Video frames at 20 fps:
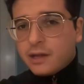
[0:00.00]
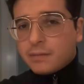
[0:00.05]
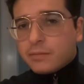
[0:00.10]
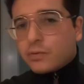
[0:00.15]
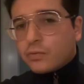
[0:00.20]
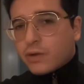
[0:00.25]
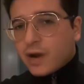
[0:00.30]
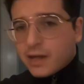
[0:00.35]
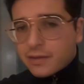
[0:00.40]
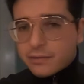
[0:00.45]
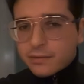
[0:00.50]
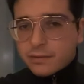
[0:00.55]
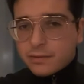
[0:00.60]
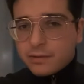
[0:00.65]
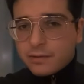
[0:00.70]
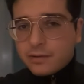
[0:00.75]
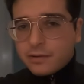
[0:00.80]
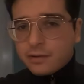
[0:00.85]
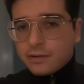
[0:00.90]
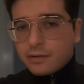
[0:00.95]
but rather
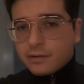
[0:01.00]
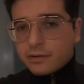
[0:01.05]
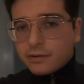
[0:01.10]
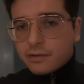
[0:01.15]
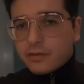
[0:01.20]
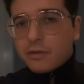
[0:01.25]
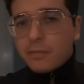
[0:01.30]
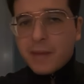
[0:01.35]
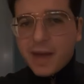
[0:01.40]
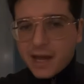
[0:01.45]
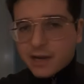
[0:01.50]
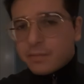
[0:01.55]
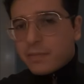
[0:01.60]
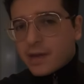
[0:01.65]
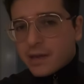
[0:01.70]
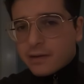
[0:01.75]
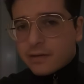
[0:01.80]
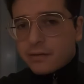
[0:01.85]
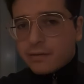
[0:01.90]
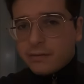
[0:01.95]
the
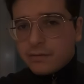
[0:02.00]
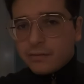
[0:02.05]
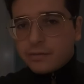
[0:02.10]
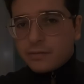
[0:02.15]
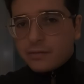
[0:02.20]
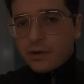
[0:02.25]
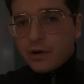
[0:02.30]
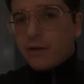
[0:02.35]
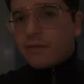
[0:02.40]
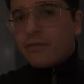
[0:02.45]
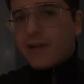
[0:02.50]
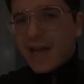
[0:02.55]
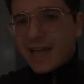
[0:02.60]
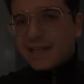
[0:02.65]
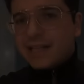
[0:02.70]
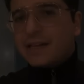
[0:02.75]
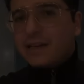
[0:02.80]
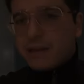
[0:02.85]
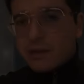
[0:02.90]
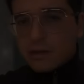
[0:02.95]
madmen of
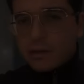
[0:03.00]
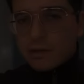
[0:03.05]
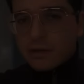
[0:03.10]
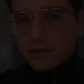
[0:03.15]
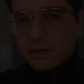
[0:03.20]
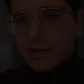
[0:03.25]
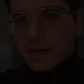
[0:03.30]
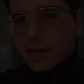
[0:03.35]
Hellenistic